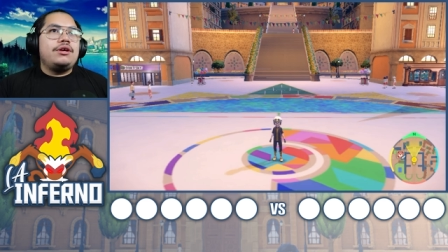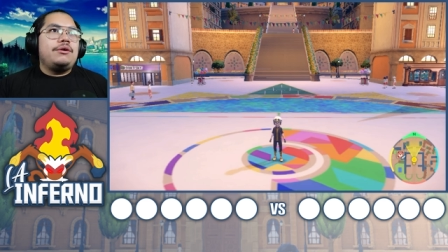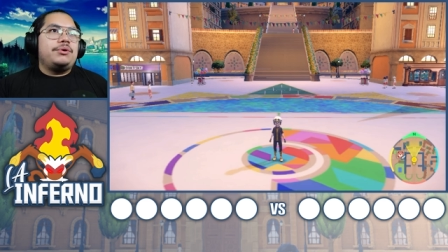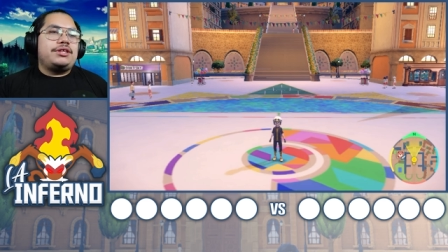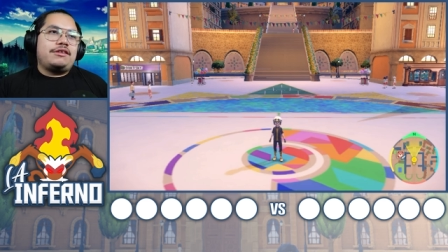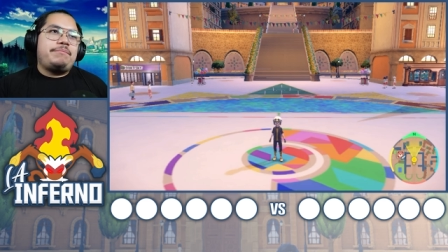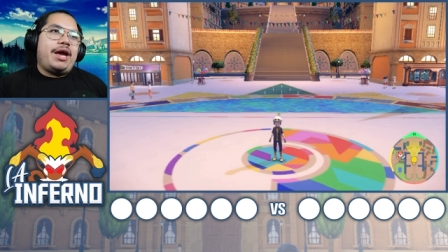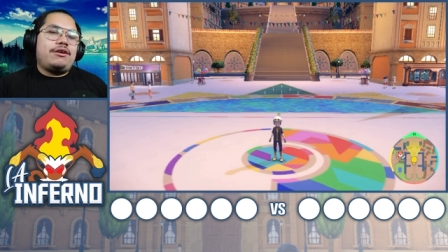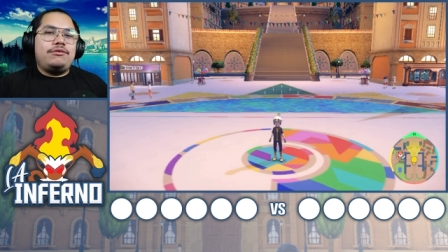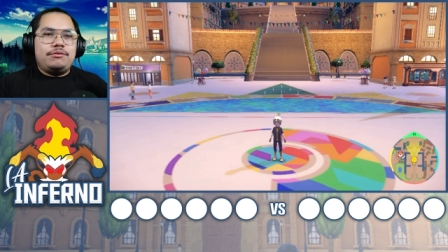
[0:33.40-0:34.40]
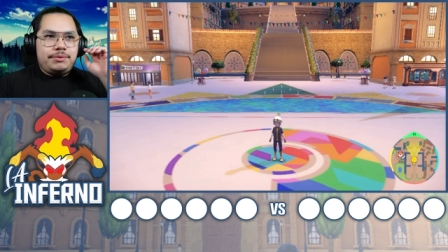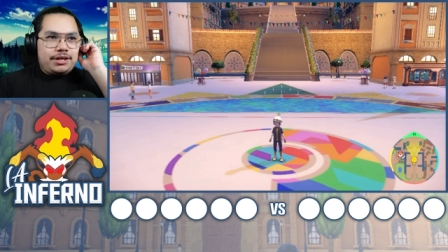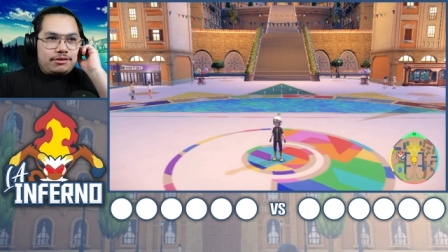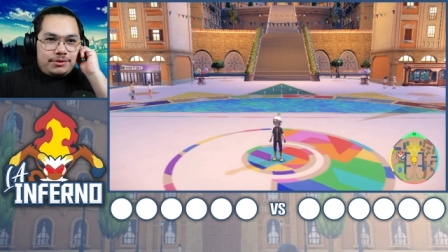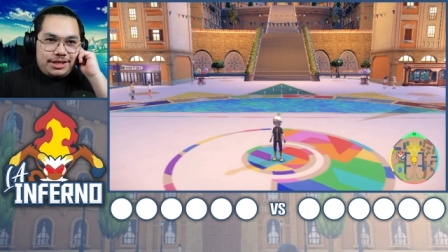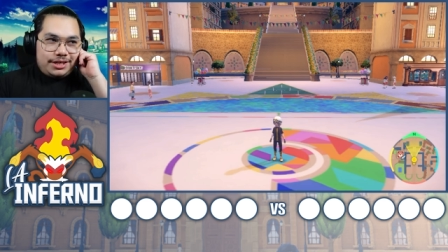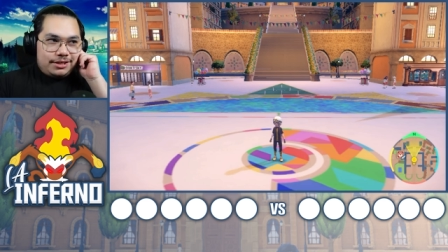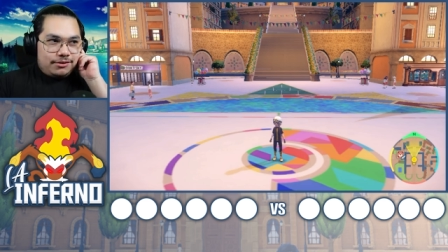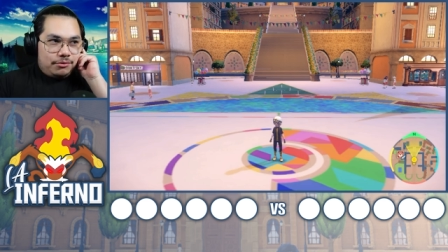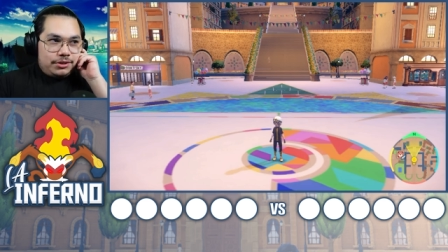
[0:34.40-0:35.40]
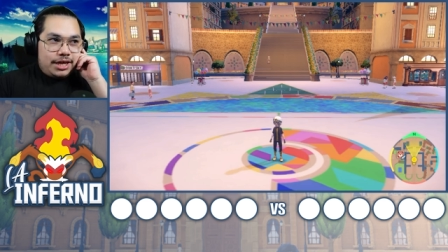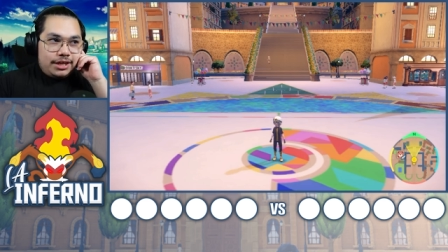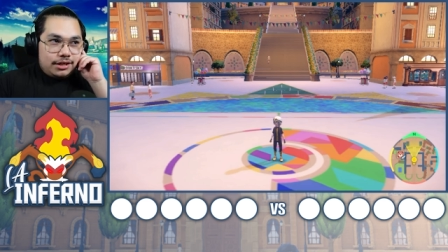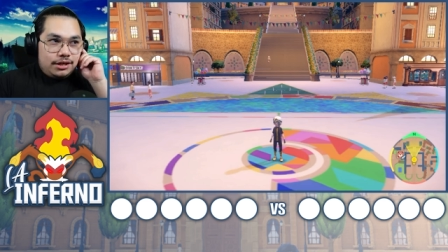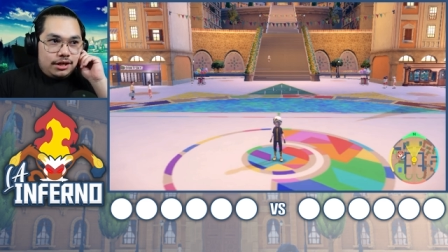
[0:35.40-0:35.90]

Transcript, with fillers: with this battle, because we did it so late.